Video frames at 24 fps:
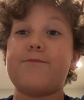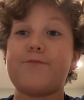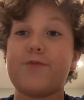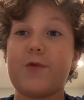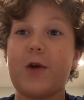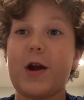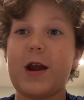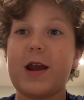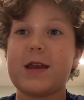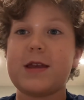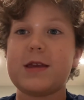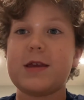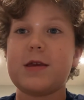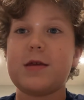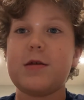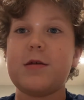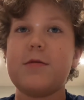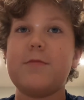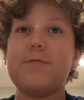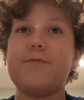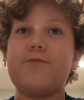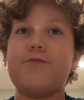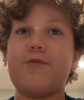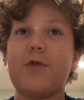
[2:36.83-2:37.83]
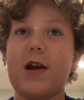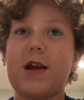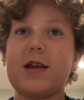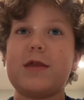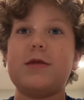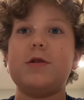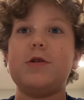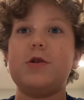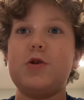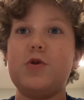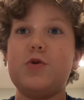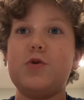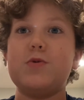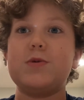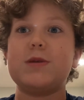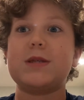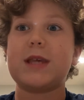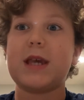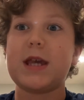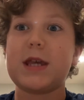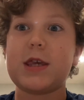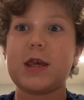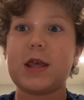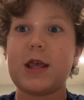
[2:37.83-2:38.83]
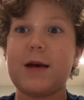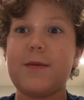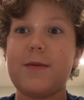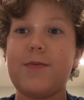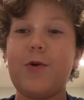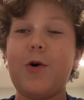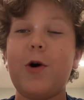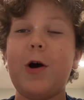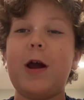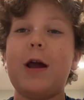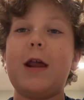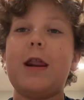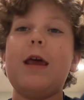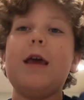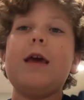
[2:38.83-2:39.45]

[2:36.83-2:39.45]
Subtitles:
break the news, get to the point.